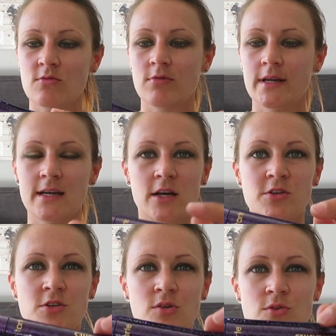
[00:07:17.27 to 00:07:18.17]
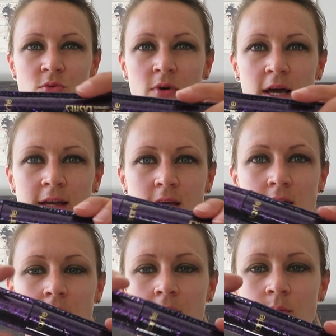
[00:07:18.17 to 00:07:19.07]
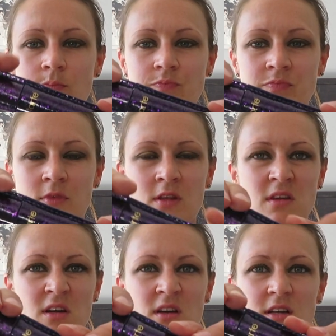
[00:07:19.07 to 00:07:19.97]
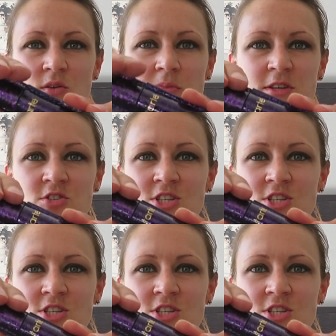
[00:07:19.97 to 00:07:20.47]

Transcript: a really unusual, like, almost